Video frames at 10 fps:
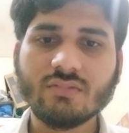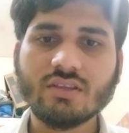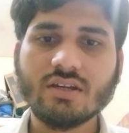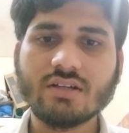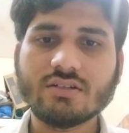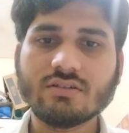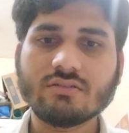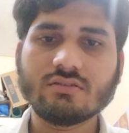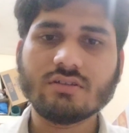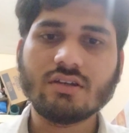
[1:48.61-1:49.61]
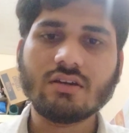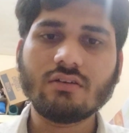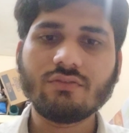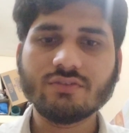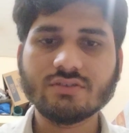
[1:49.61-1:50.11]
that
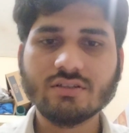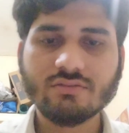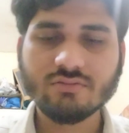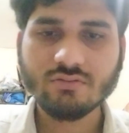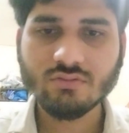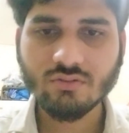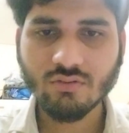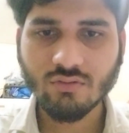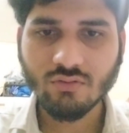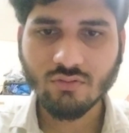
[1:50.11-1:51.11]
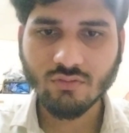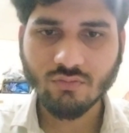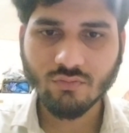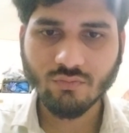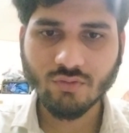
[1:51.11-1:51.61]
in physics
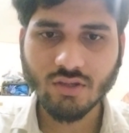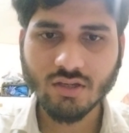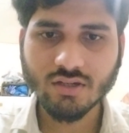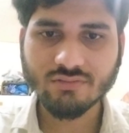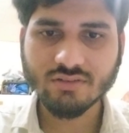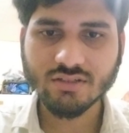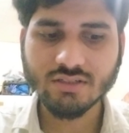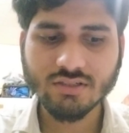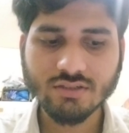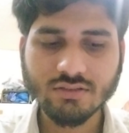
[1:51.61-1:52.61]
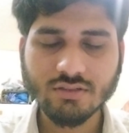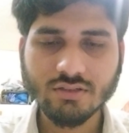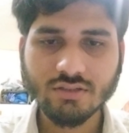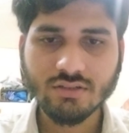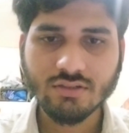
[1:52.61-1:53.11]
we consider
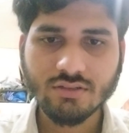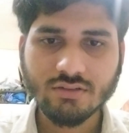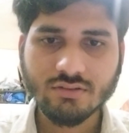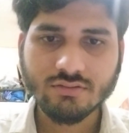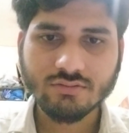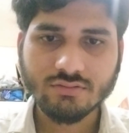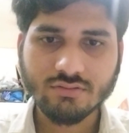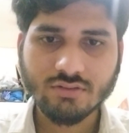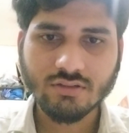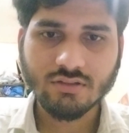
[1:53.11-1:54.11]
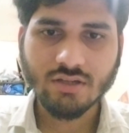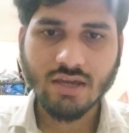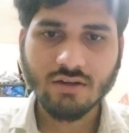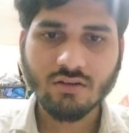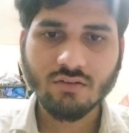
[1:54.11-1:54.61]
the
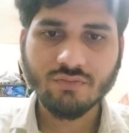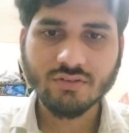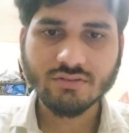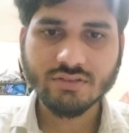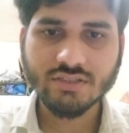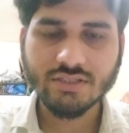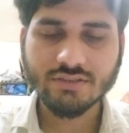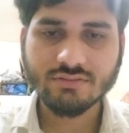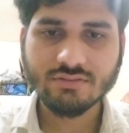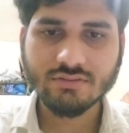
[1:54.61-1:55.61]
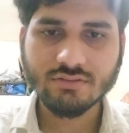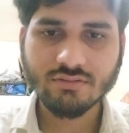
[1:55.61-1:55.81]
angle of incidence